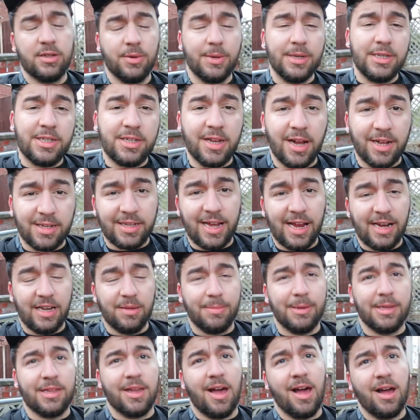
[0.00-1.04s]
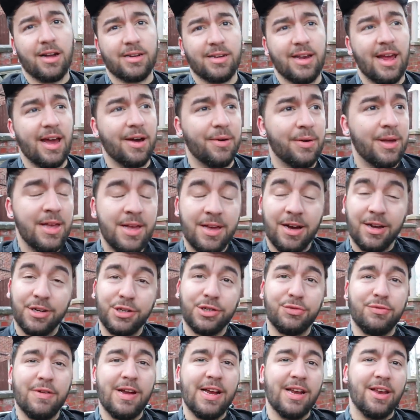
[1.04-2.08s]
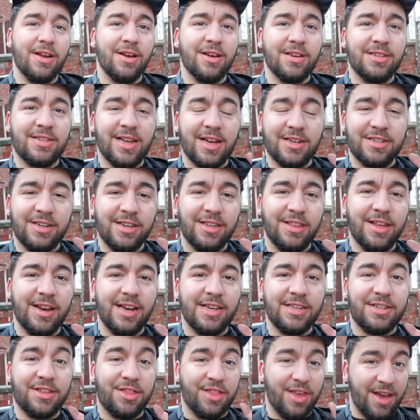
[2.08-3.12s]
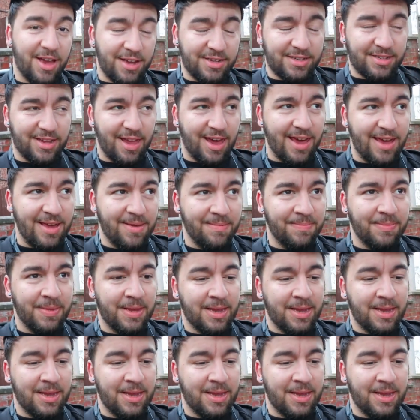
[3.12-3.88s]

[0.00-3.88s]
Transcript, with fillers: So it's starting to get a little bit dark now. I just realised actually that it's Thursday